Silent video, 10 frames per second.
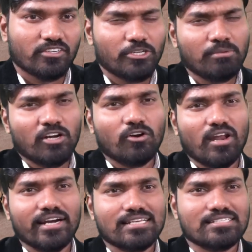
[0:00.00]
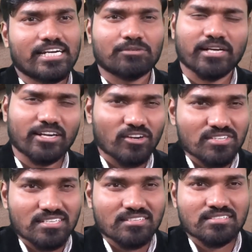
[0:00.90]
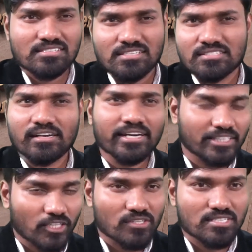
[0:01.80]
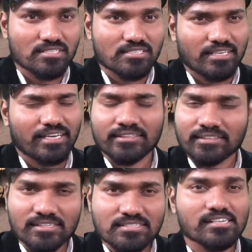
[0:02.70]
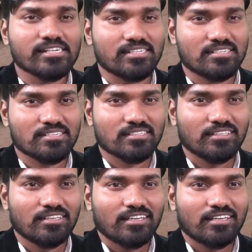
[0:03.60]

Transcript: You may call it as a network analysis, circuit analysis, electrical circuits,